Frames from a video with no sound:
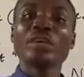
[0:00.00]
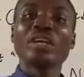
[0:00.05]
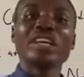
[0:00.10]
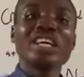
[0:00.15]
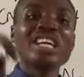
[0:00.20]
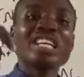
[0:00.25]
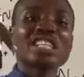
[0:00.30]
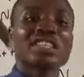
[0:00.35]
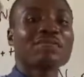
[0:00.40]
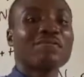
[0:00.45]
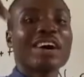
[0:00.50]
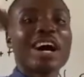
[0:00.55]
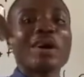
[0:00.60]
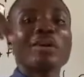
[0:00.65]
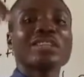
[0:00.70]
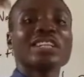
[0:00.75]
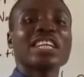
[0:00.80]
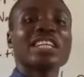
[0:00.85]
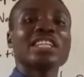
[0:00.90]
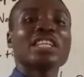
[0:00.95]
is
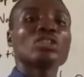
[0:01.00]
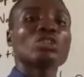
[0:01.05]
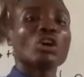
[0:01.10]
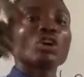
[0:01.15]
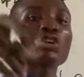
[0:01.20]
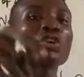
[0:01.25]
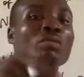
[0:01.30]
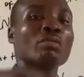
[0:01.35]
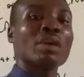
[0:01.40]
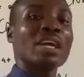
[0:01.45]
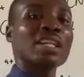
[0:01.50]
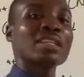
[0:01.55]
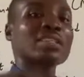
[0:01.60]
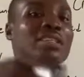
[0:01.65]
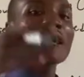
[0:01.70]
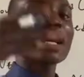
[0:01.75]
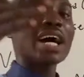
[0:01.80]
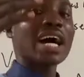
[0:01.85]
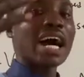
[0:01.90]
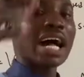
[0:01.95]
found in the document
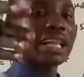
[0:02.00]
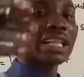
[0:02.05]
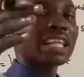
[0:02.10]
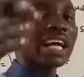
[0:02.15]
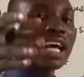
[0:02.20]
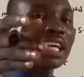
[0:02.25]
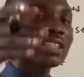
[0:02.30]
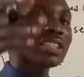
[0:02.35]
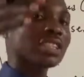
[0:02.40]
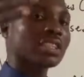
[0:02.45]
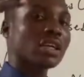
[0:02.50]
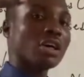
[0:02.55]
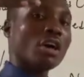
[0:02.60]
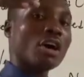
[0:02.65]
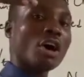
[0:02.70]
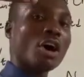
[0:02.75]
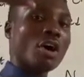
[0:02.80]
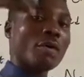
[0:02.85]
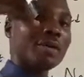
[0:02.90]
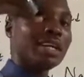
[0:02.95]
attached
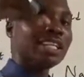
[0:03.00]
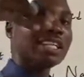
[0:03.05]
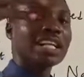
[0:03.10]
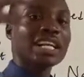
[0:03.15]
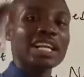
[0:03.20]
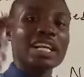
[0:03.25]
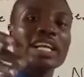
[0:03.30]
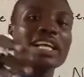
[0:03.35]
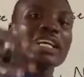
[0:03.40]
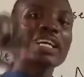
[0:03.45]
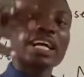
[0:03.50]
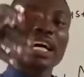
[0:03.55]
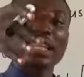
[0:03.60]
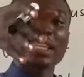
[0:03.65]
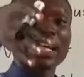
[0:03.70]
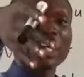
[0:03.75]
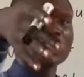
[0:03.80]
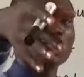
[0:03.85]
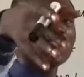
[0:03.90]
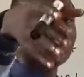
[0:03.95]
or in the link
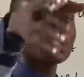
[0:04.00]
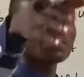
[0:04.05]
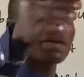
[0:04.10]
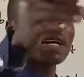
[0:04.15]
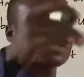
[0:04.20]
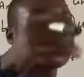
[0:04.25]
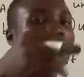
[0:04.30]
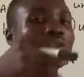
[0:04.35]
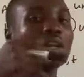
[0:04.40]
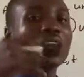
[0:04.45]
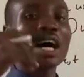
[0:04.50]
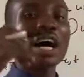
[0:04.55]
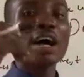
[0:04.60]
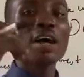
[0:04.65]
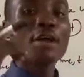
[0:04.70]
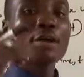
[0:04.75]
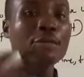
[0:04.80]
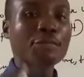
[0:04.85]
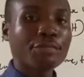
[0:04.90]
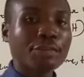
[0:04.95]
attached to this particular
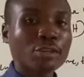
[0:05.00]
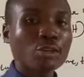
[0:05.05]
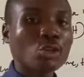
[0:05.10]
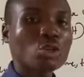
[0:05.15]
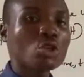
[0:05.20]
video.